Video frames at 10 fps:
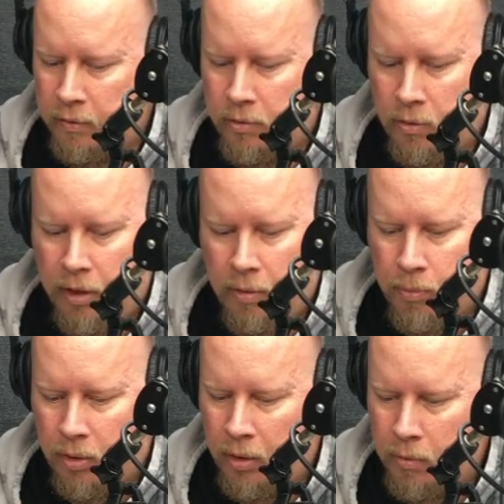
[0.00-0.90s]
drink
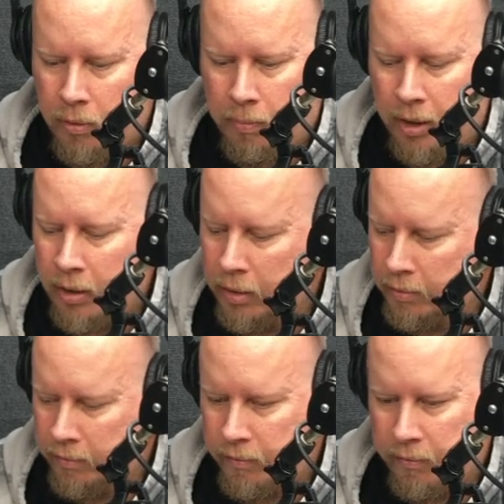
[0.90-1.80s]
more local beer,
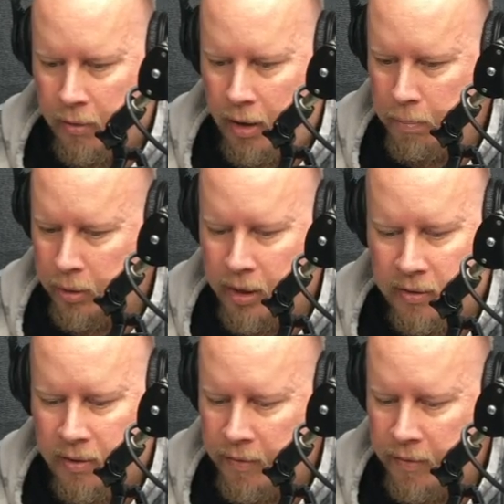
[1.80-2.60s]
please.